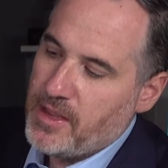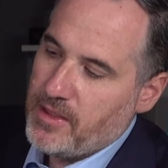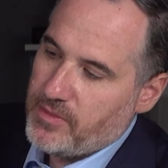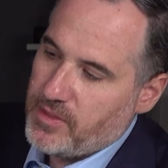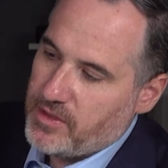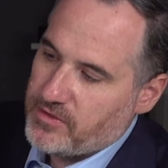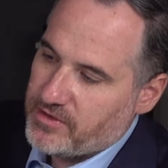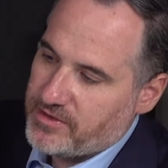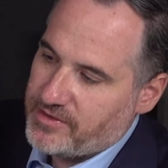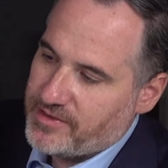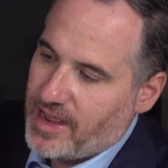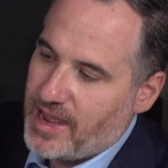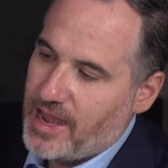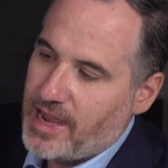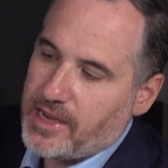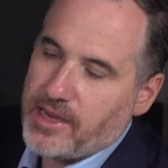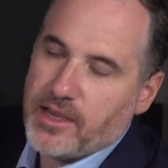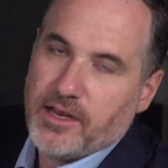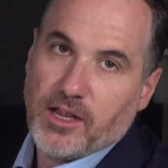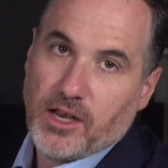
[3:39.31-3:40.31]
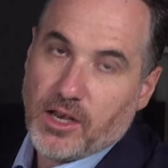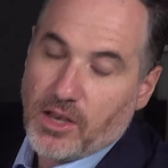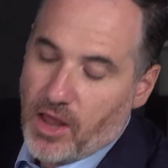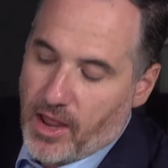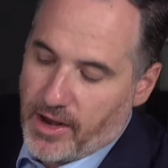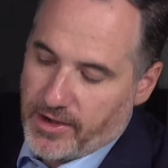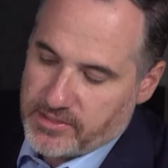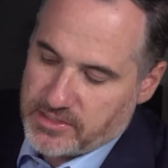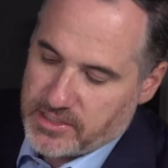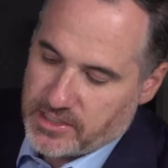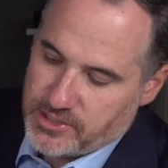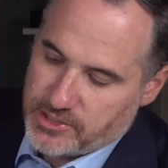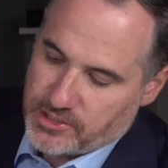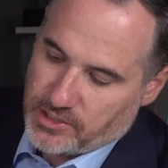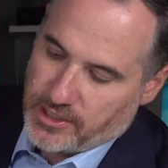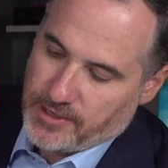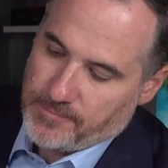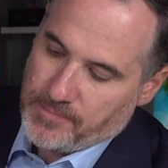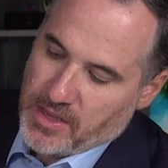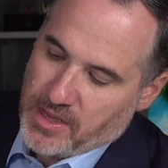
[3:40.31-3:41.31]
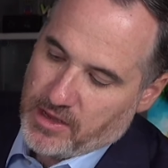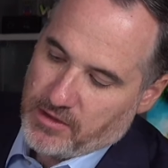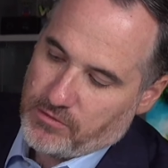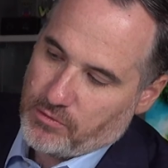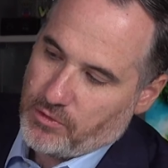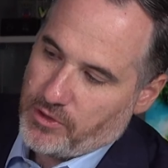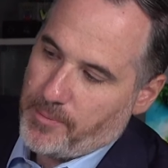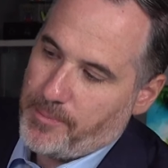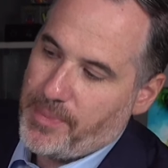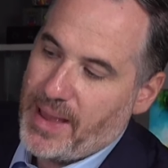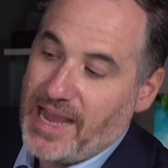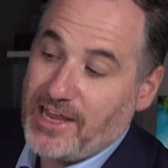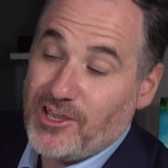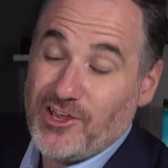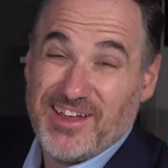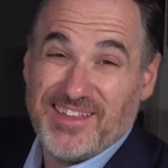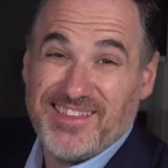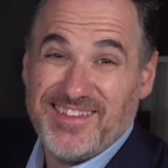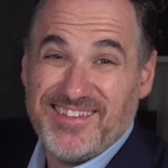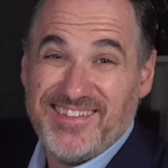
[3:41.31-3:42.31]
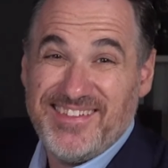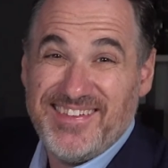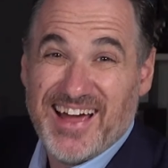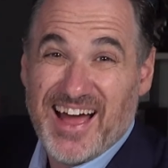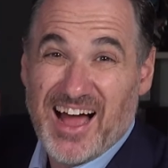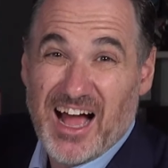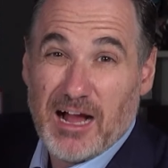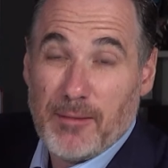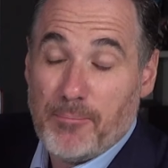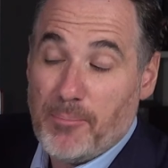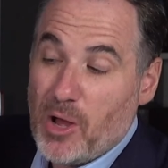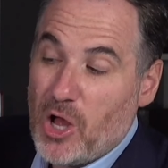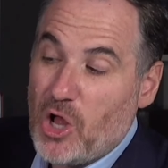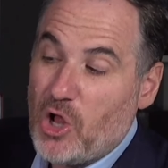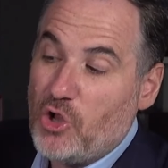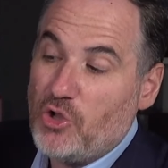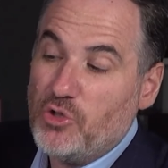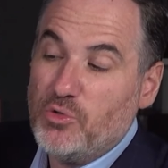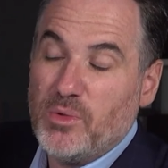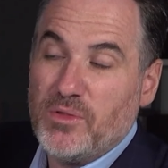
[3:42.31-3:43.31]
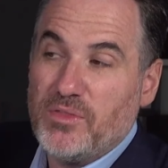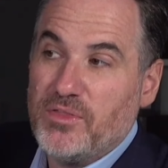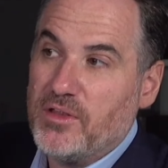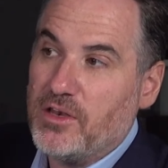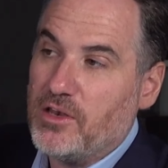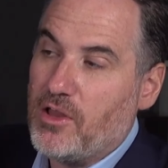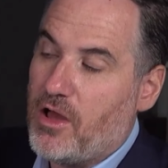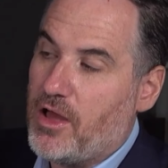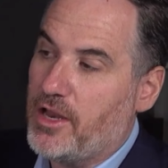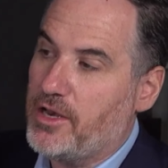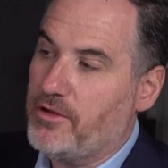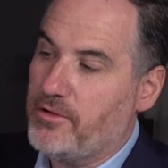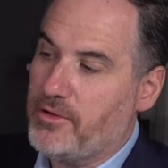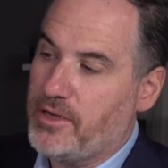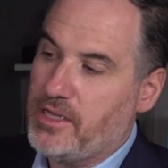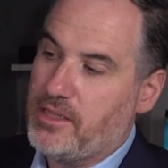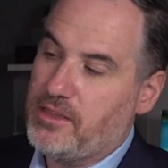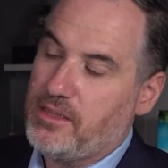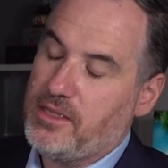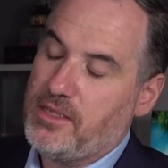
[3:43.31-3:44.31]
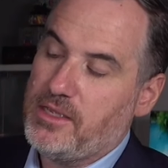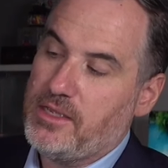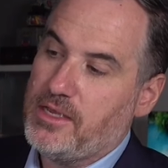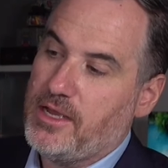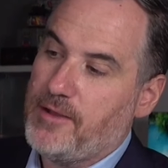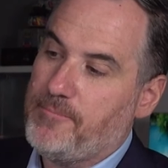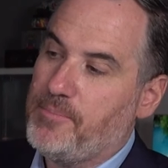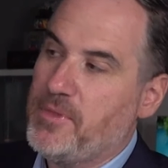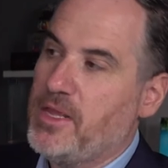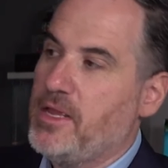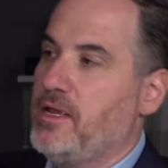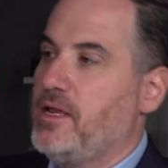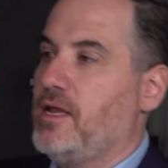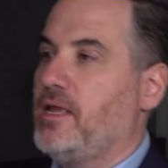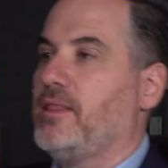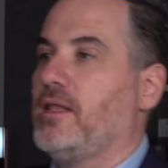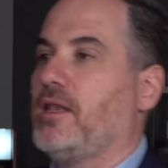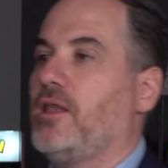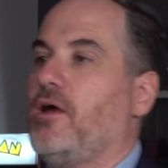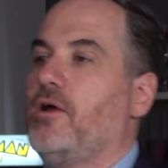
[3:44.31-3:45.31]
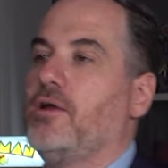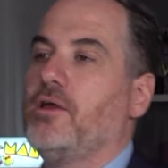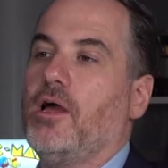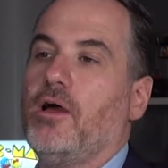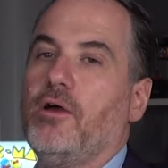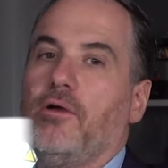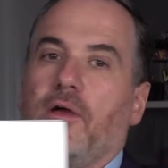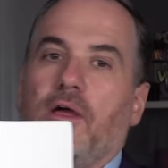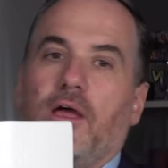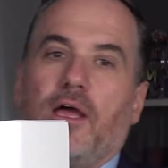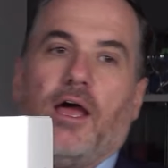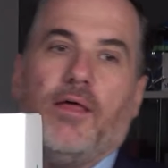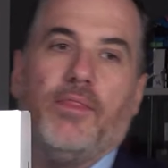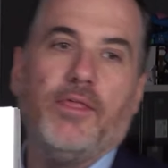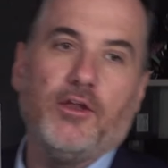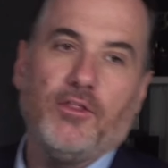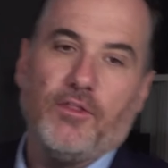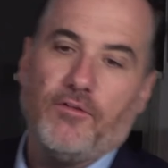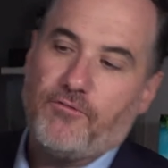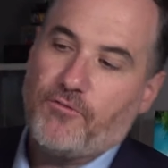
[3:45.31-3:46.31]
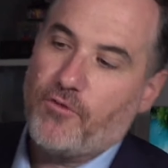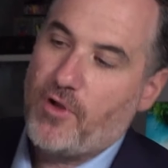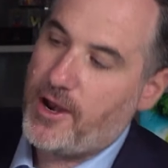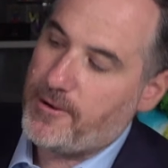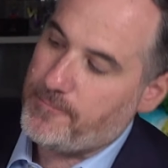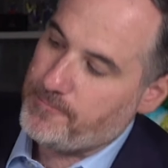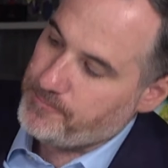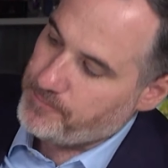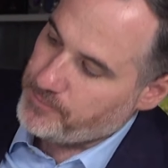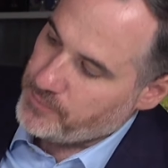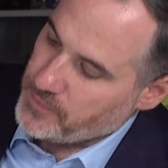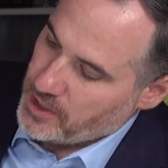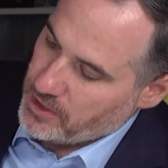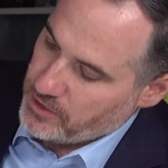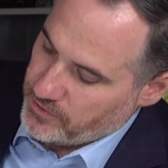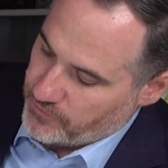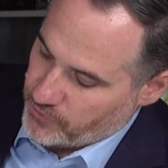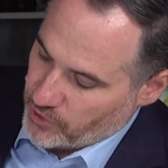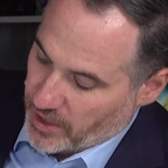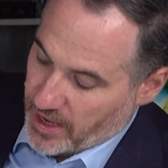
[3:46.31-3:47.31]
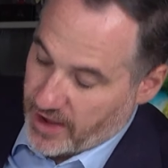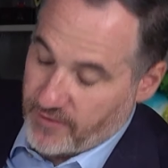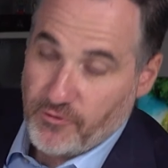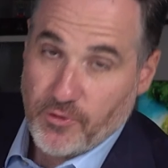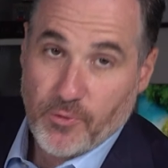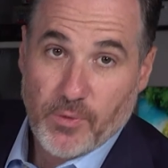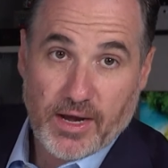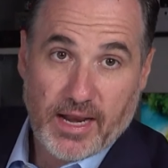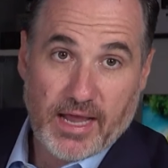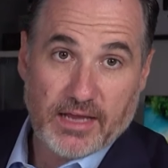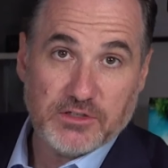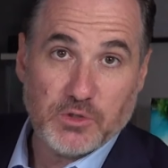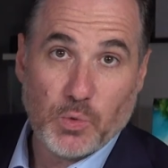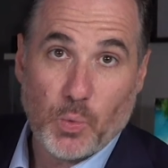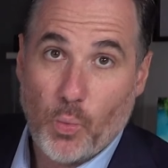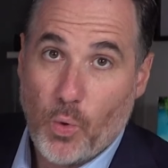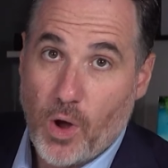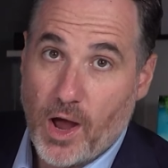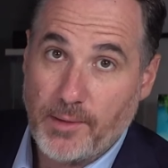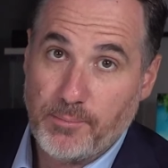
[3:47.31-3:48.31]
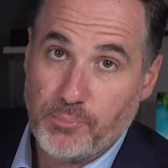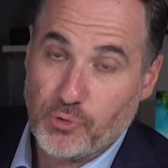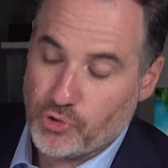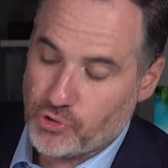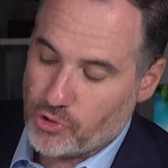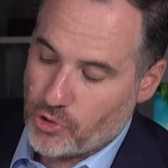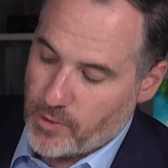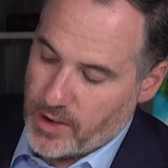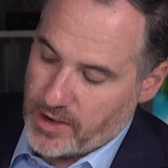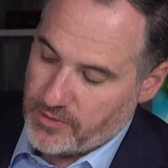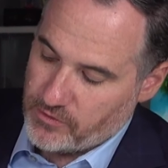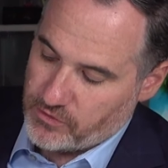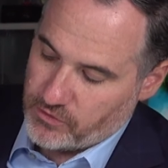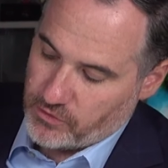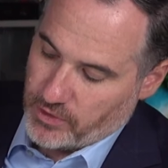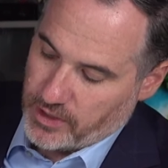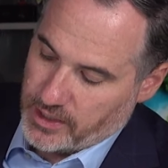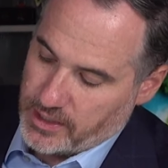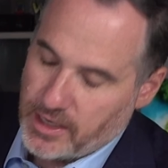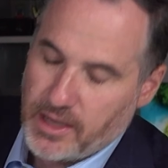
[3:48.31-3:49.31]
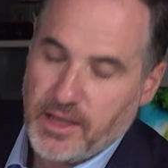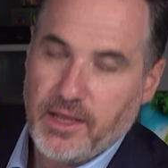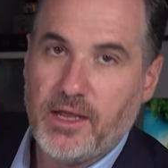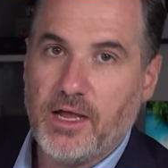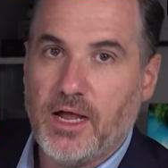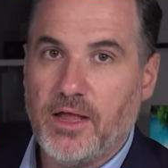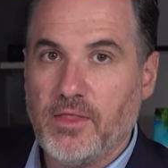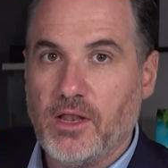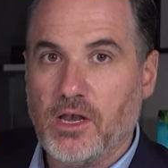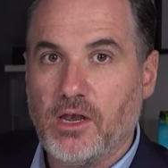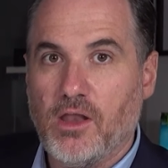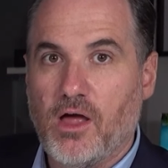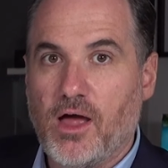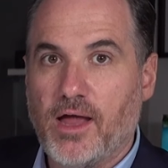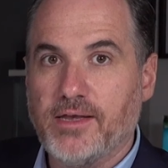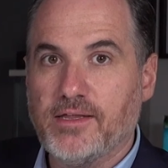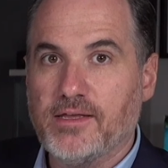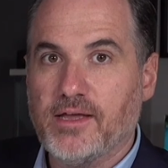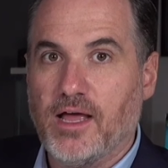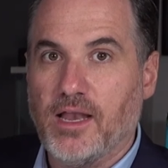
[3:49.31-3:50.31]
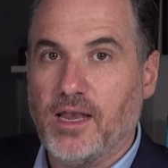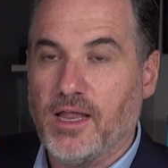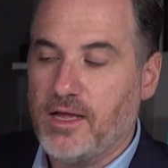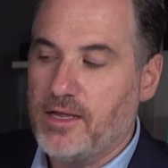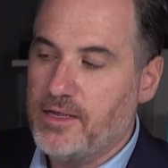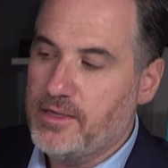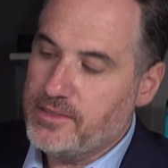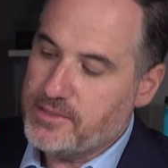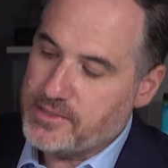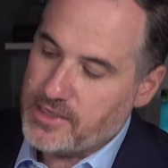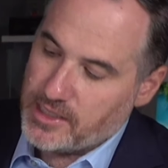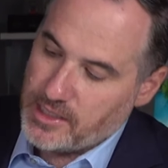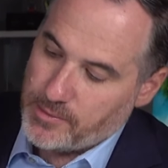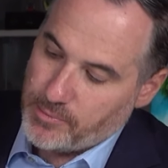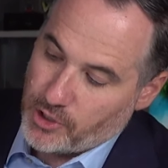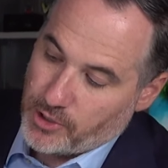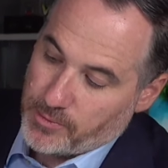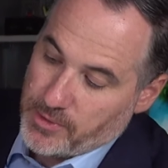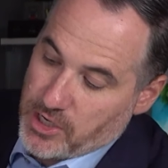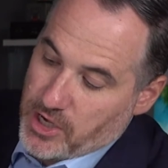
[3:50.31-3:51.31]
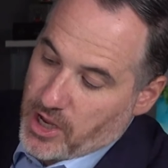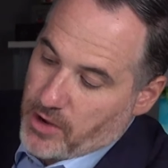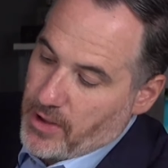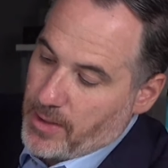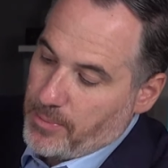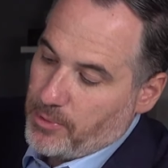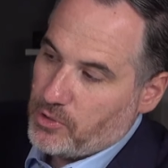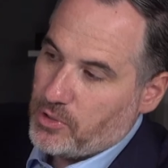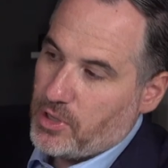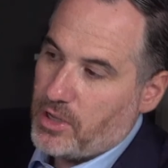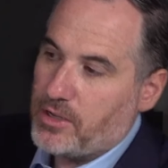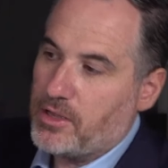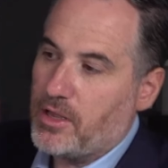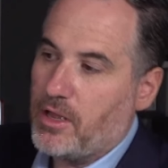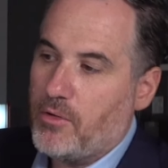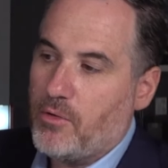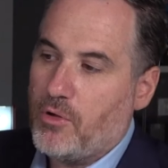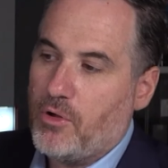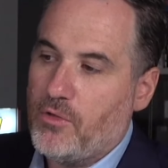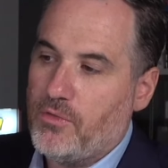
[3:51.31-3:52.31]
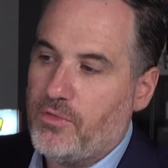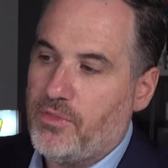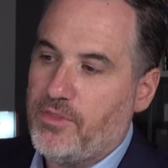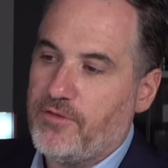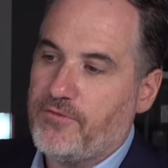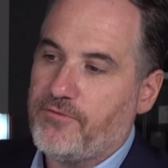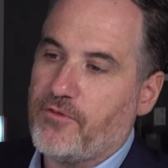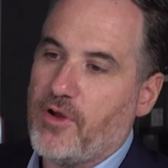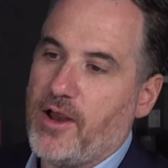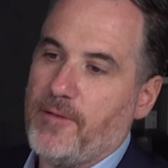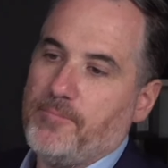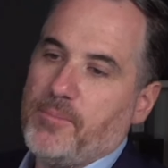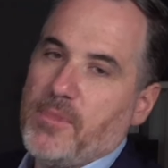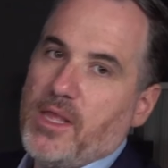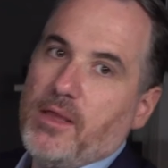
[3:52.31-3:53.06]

There's a dark and a light essentially. So on the back you get this dark bold with the lighter in the logo, and then on the front you've got everyone has a white border around the screen and the light color down the bottom, and no Apple logo on the front.